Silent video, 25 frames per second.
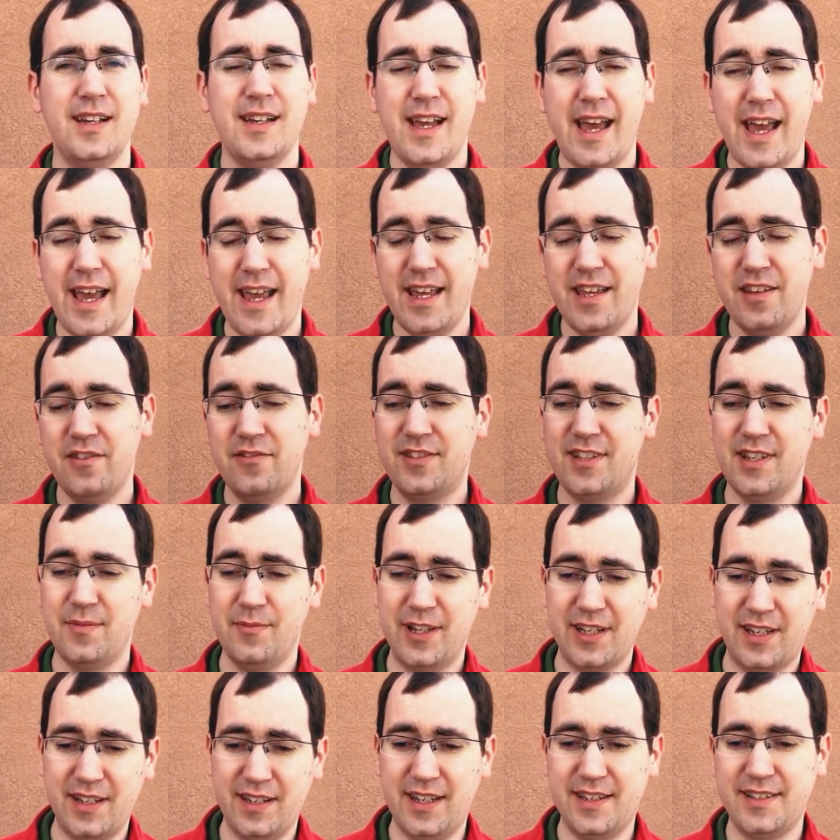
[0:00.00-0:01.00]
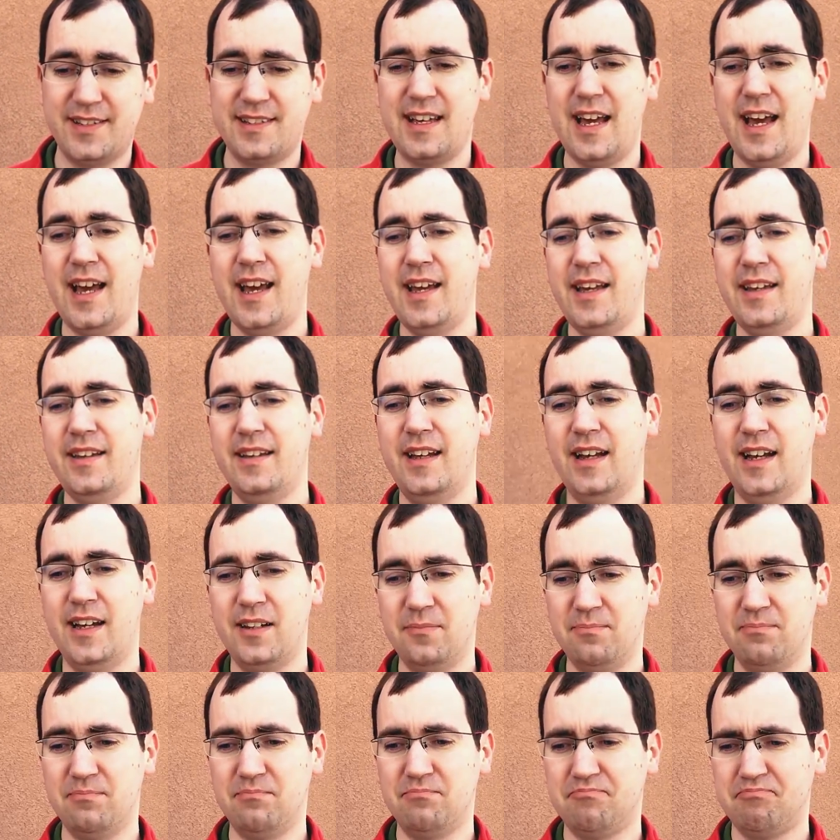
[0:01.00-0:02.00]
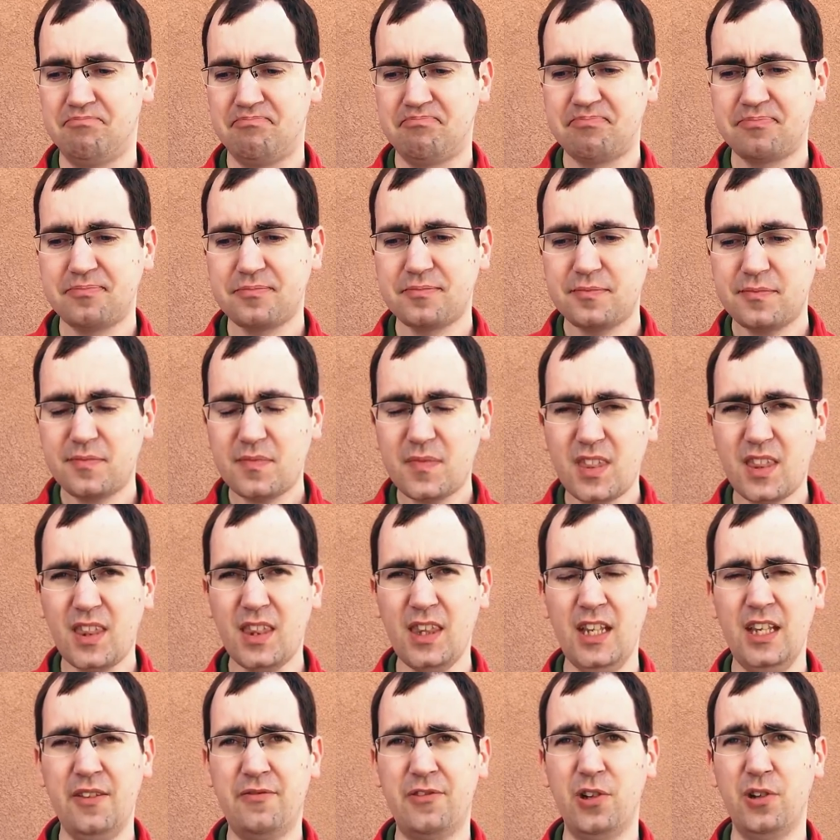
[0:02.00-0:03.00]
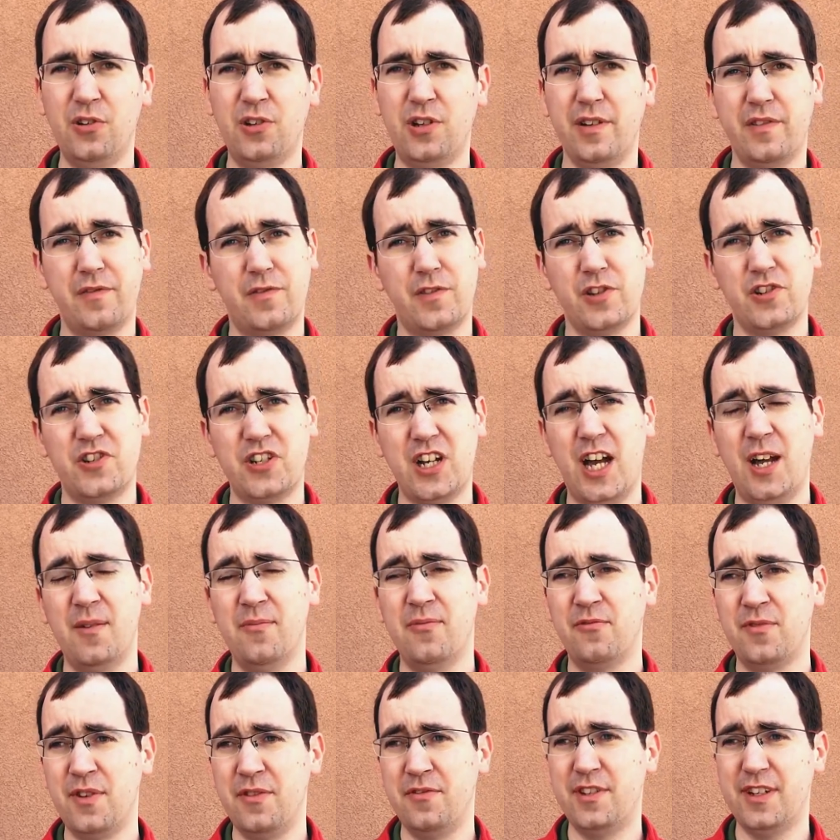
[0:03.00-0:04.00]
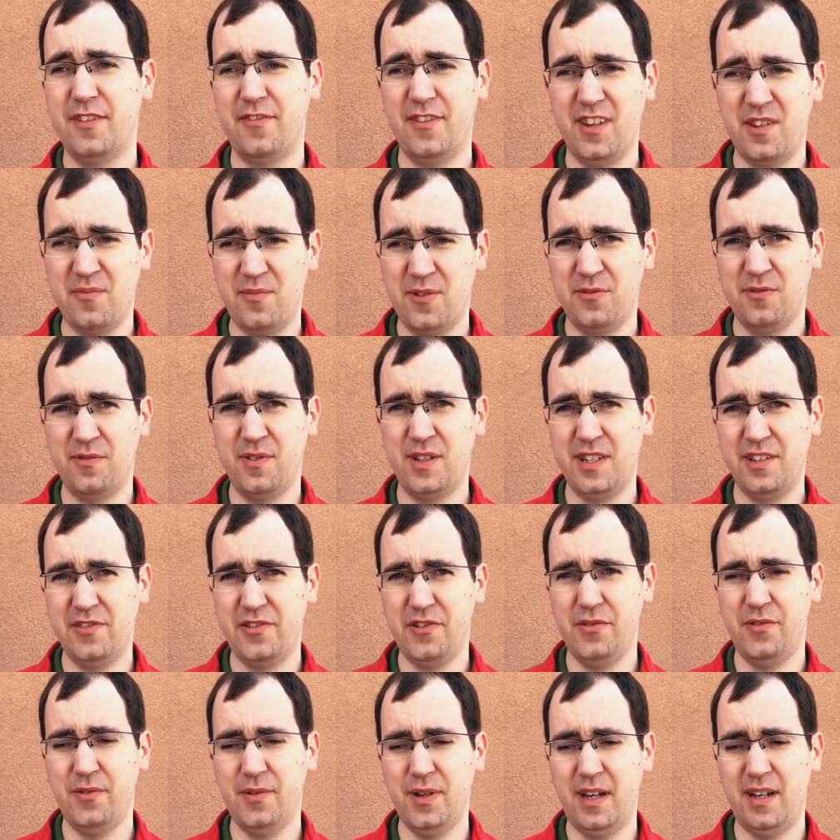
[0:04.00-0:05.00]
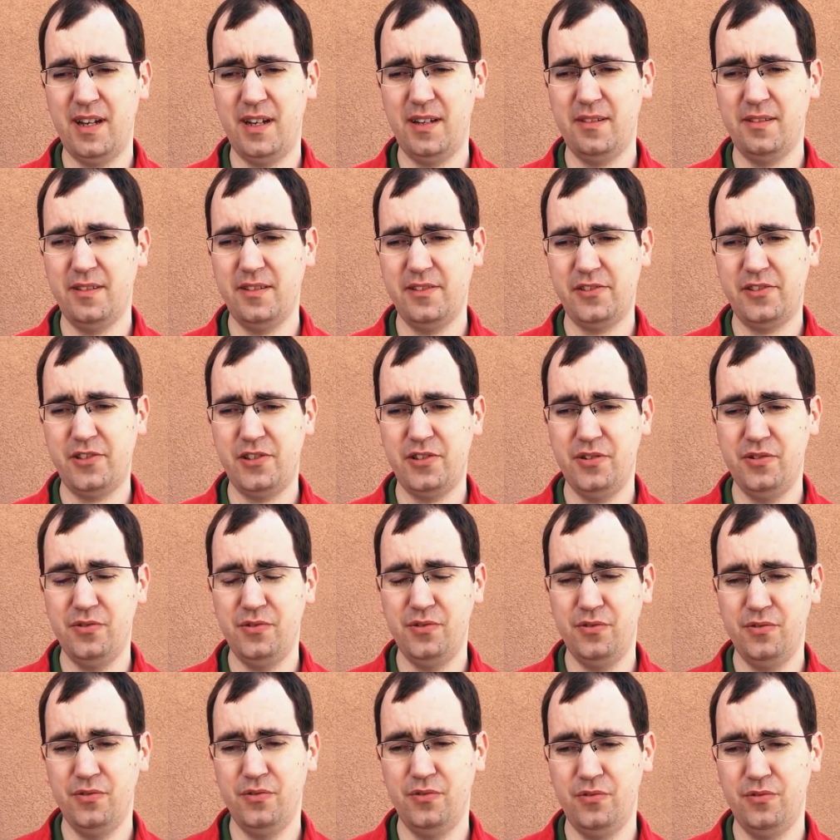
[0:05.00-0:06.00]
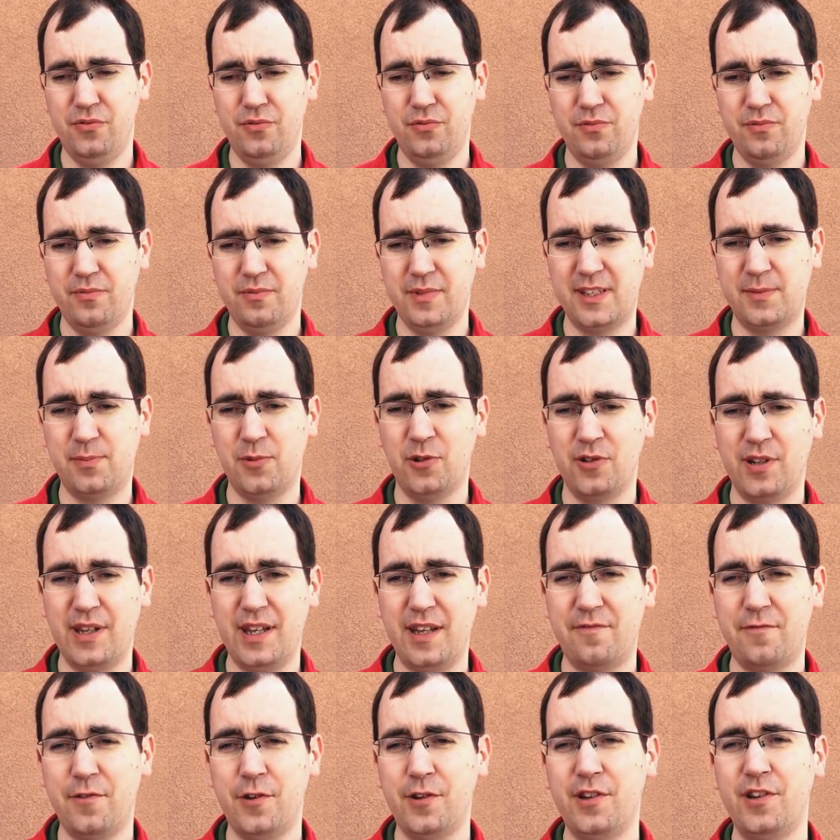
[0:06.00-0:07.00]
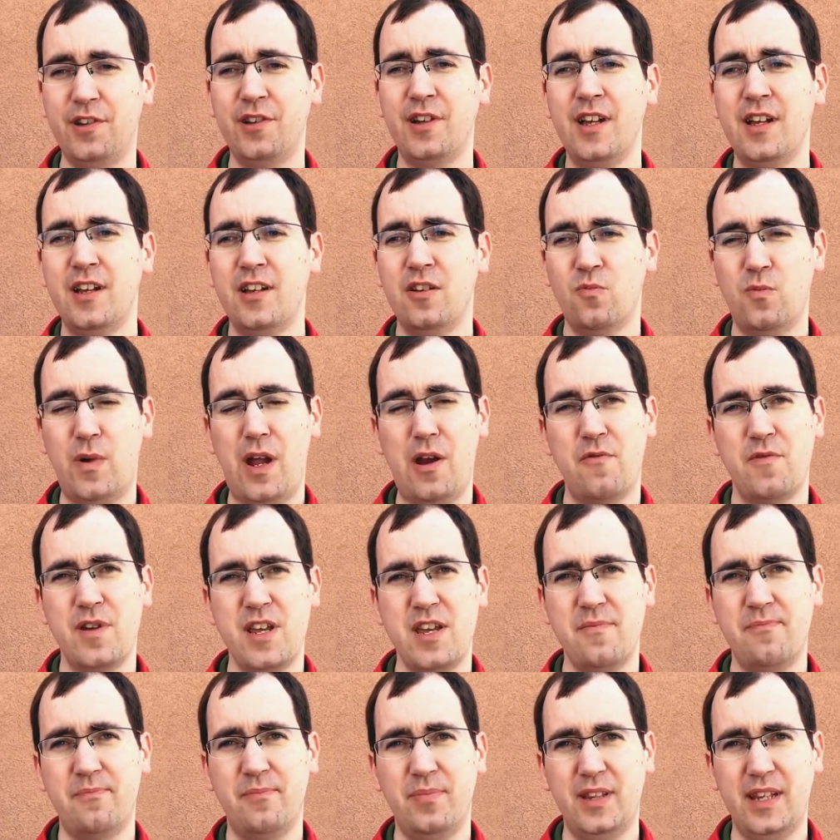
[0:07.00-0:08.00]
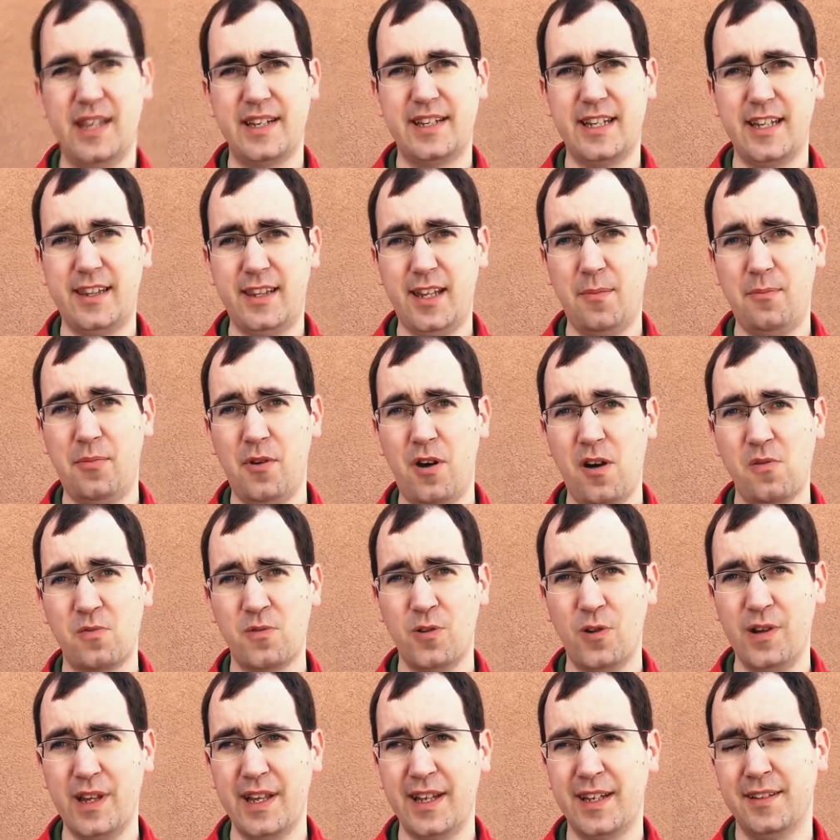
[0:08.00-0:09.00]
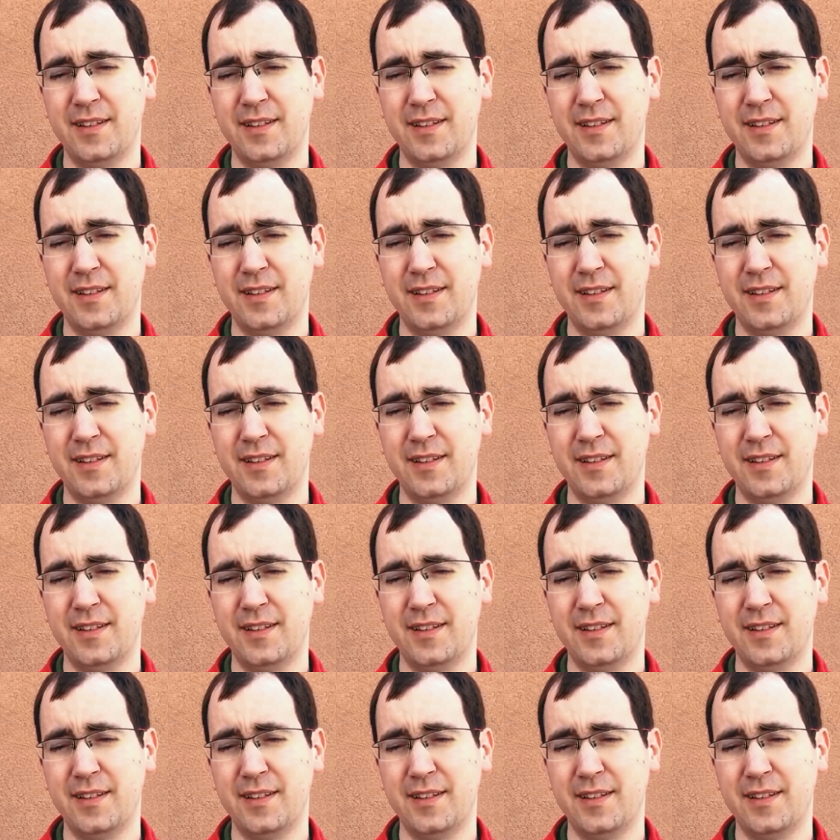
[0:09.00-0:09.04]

hey, you seem like a nice guy. Uh, if you're looking for a job, we would definitely be willing to uh, to. explore that further. Why don't we like get that ball rolling,